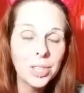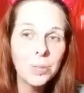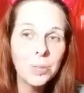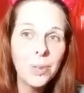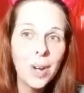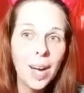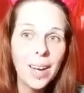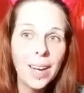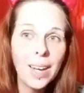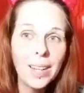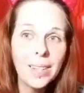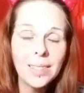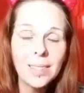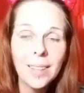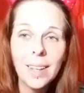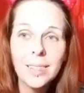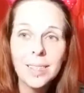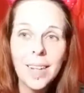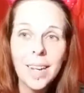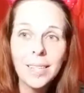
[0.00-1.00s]
you guys
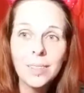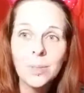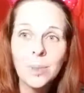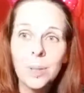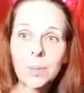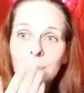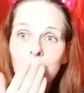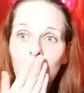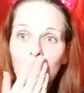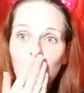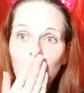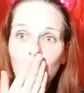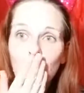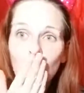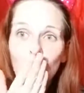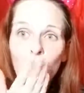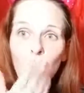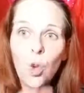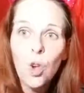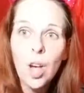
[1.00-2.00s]
on the next one.
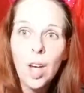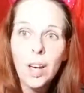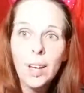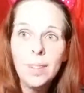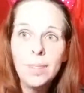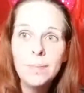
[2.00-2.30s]
Mwah.